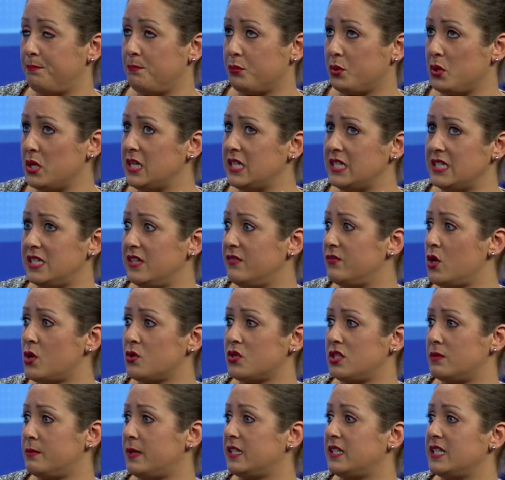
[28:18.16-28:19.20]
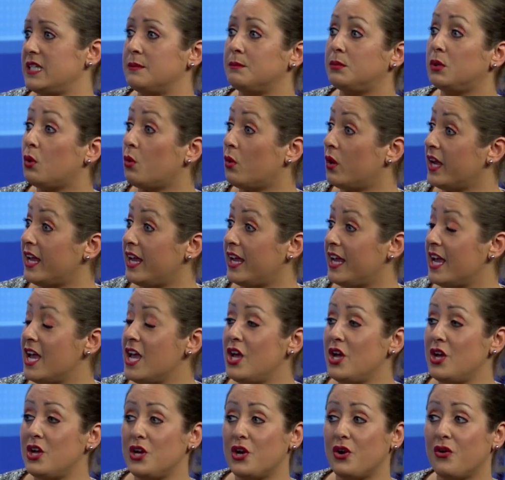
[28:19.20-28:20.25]
preconceived notion about the employee.
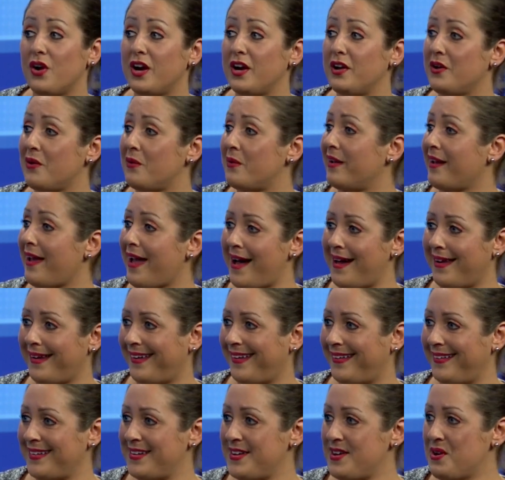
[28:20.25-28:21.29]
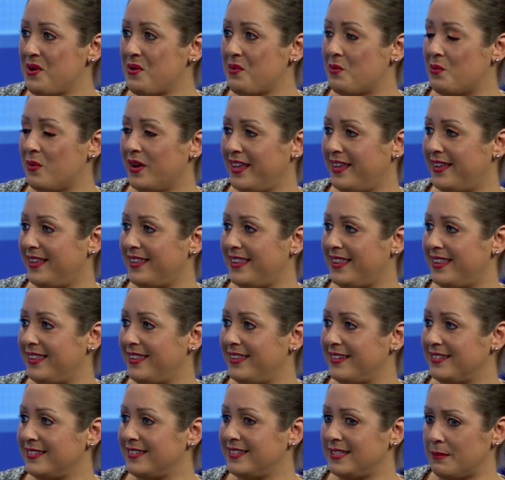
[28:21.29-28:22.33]
You're already going at it with
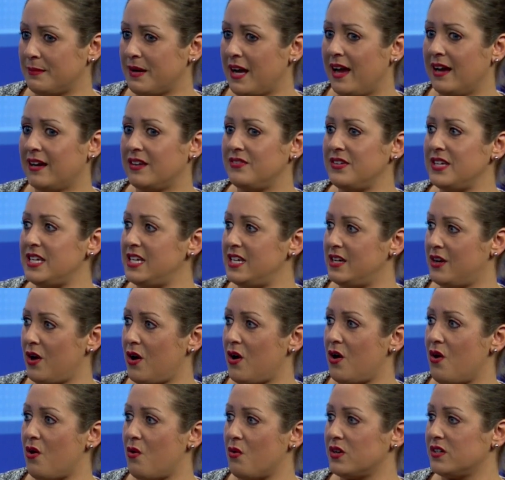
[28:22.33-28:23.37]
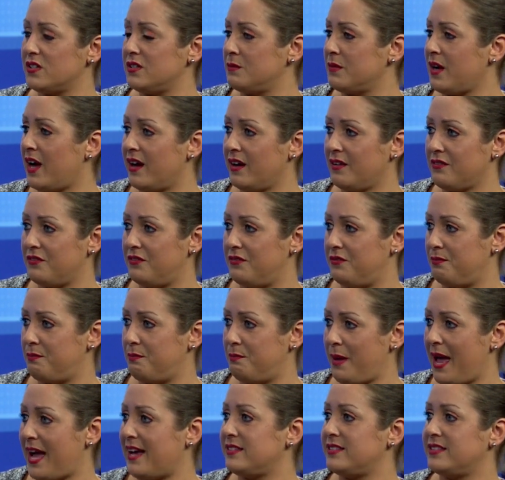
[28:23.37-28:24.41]
some kind of ego or some kind of
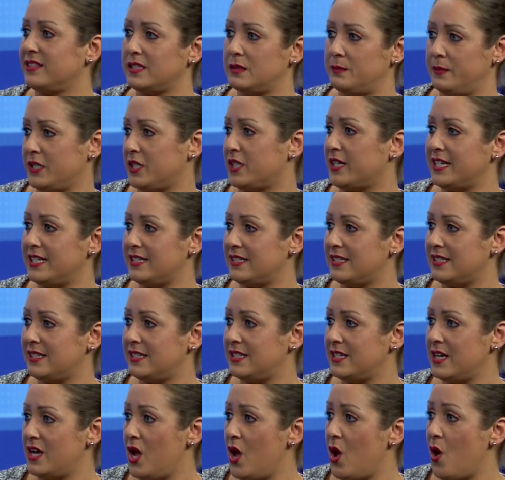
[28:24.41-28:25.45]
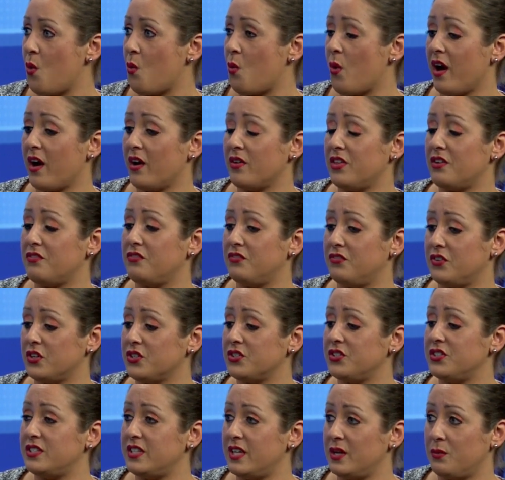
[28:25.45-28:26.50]
past experience where the
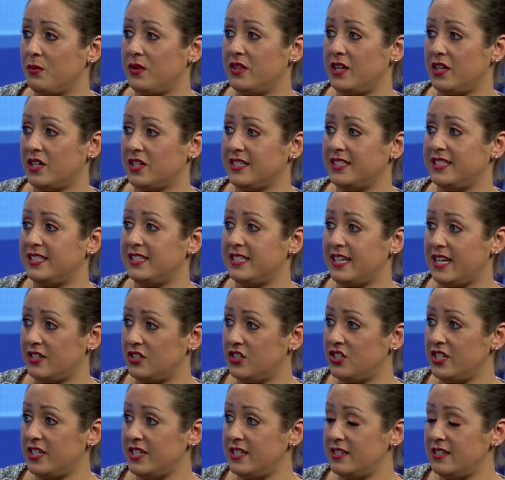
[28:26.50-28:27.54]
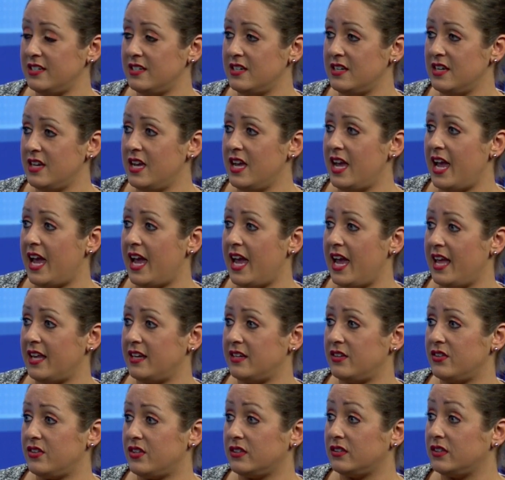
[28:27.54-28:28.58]
first thing when there is tension
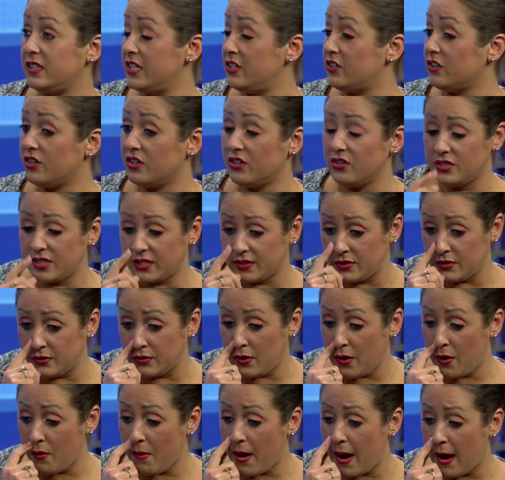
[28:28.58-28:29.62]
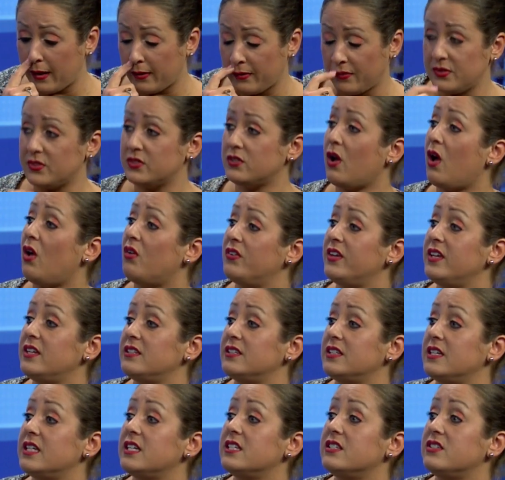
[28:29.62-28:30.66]
and the leader doesn't know how to resolve it
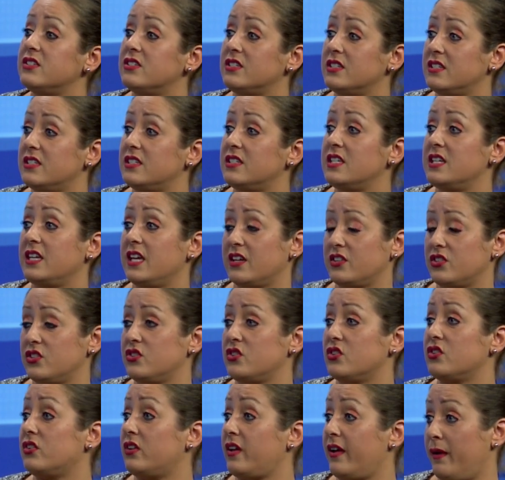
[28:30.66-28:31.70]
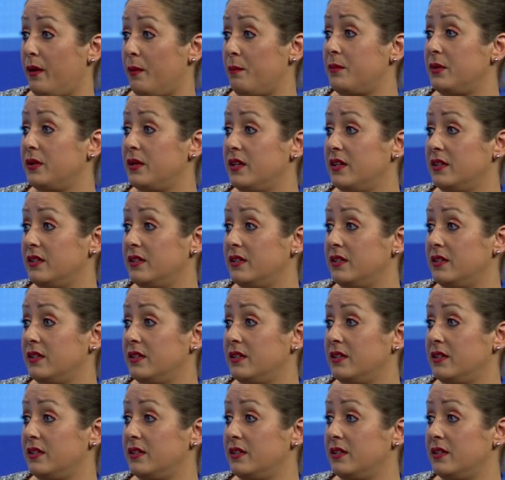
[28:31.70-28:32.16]
is to seek external help.